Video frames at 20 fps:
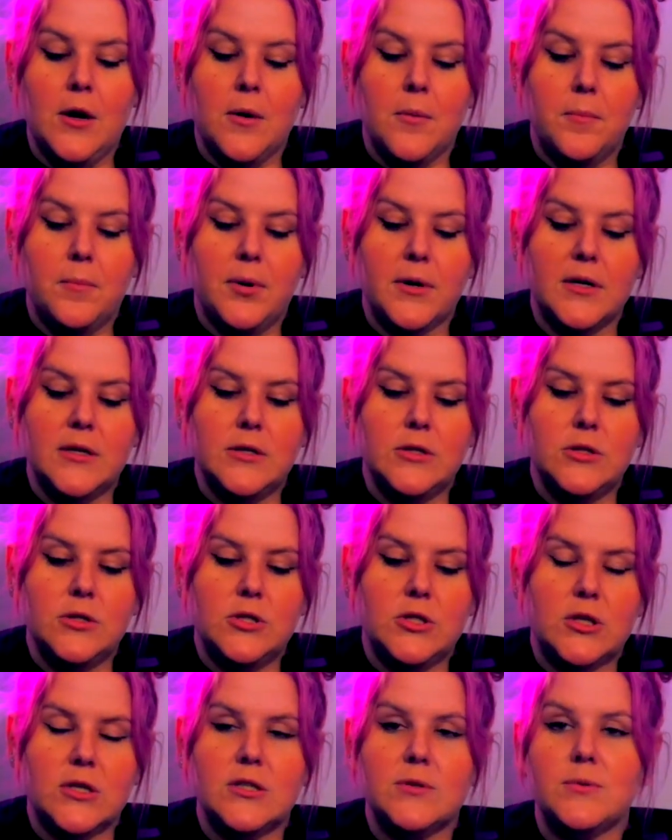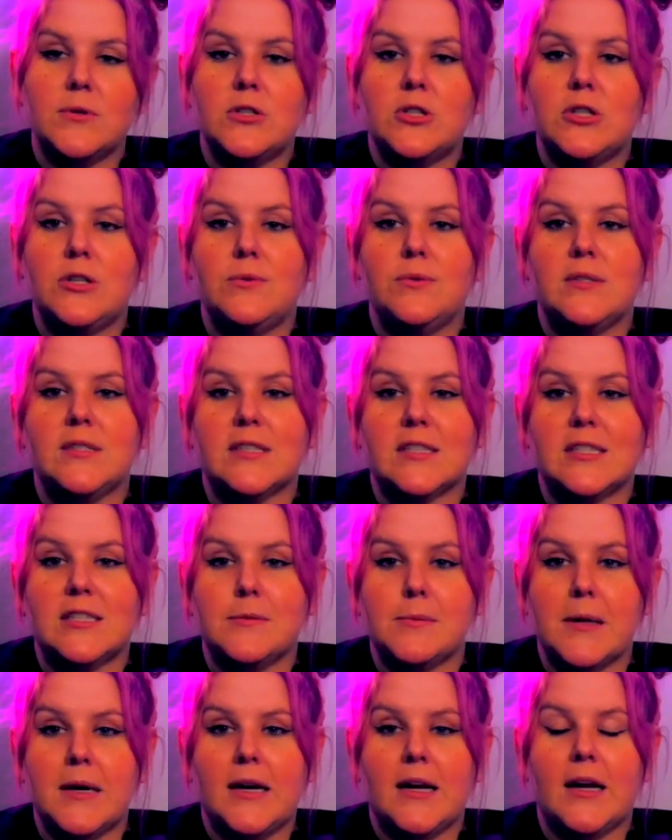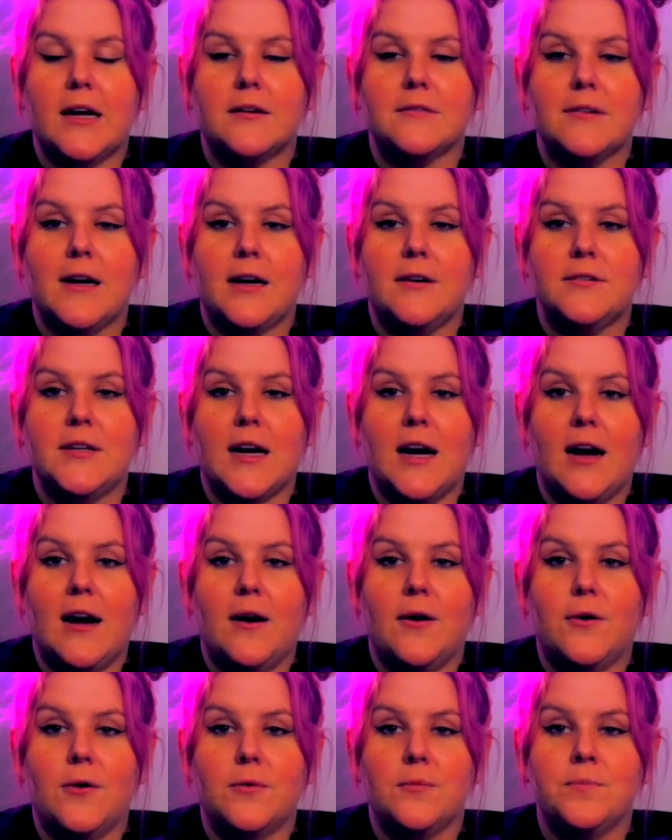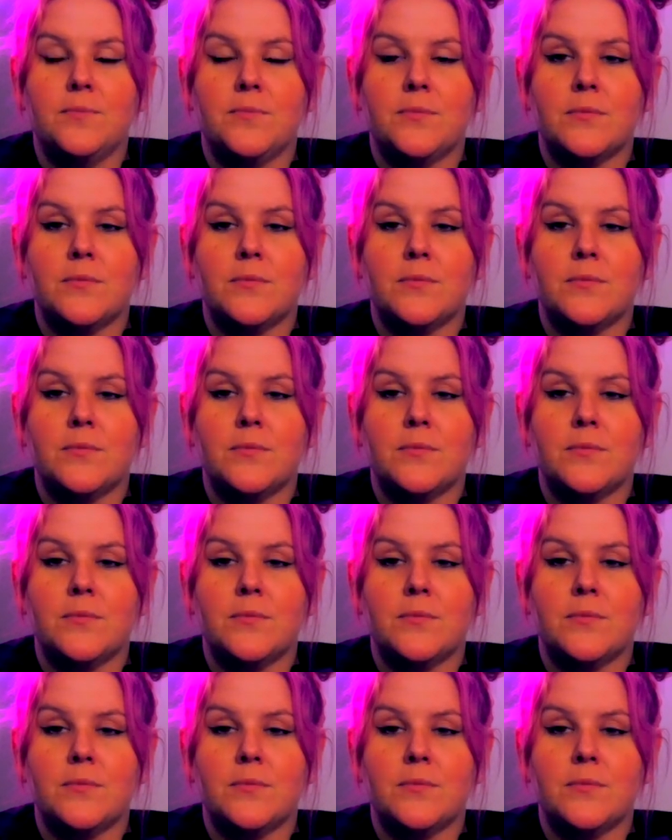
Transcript: but just what she was explaining around how